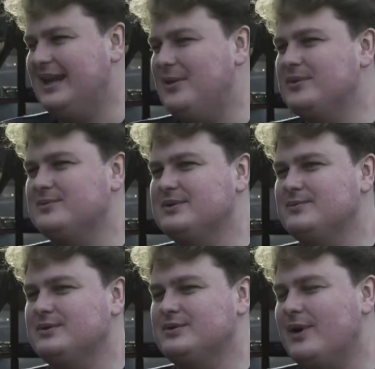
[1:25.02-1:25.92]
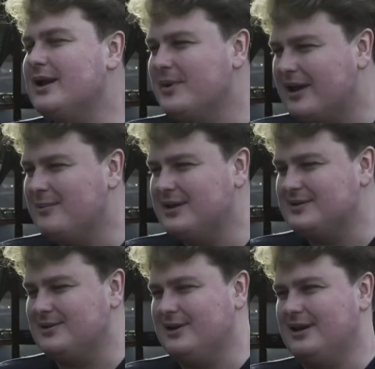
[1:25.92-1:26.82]
Yeah, what's great about game-based
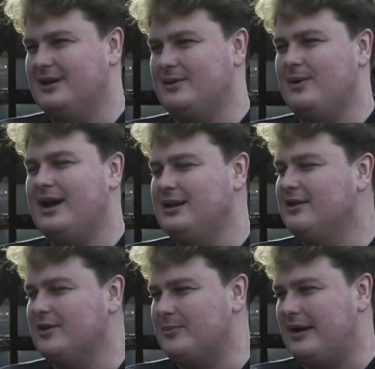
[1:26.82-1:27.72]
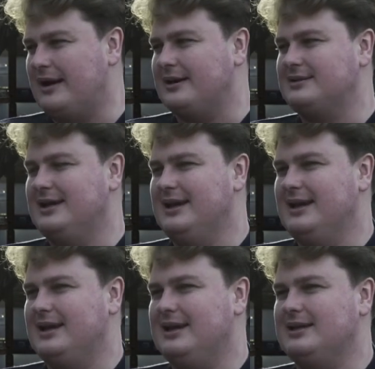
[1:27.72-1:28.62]
learning and why I love our product
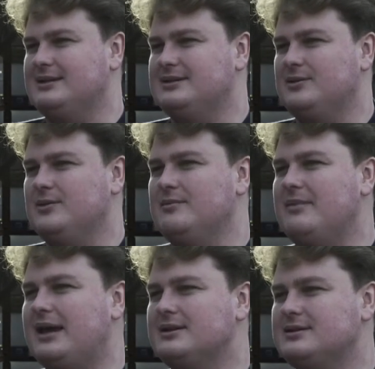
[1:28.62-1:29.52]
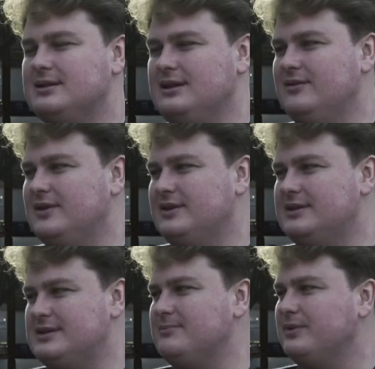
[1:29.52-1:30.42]
is it really makes even
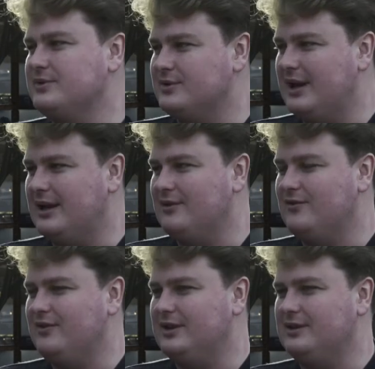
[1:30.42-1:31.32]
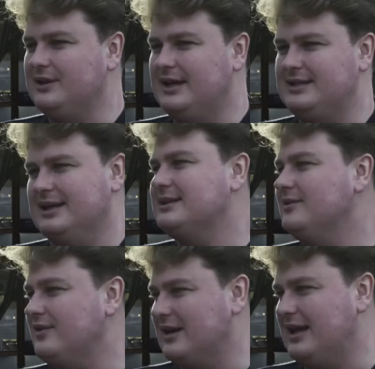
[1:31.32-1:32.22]
simple training feel
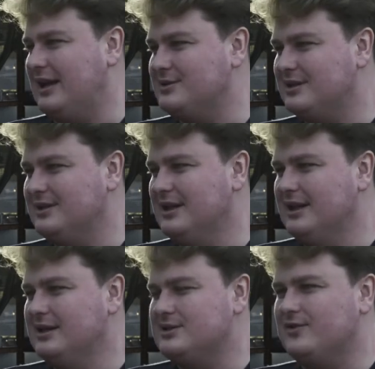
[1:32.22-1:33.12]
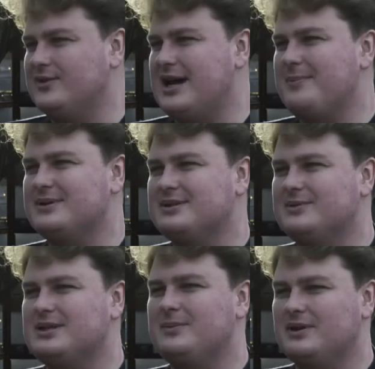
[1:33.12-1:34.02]
addictive and engaging. So for topics that would
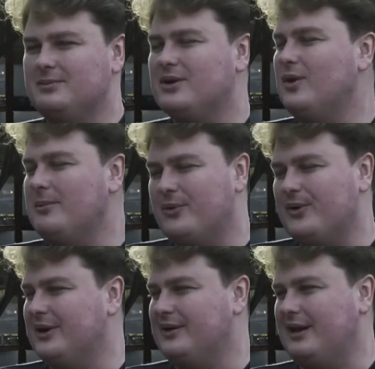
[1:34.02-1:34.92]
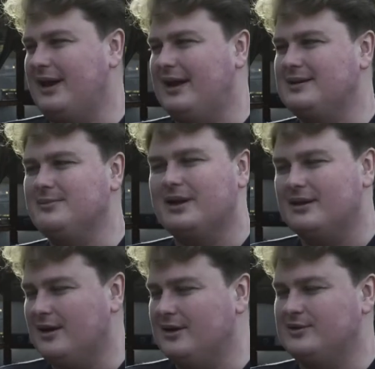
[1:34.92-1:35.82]
typically be quite boring, like anti-money
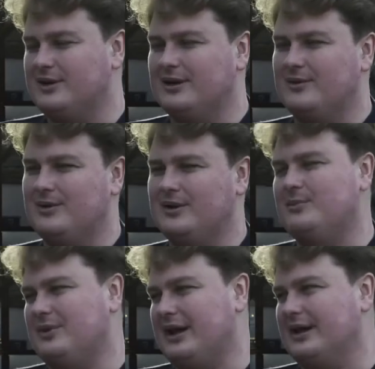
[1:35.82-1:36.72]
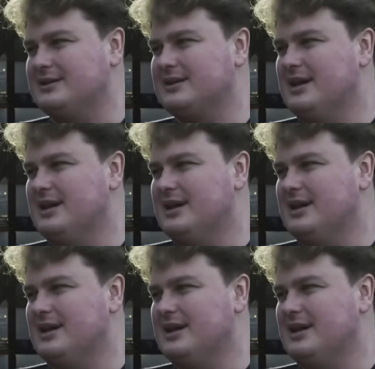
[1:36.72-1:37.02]
laundering or compliance,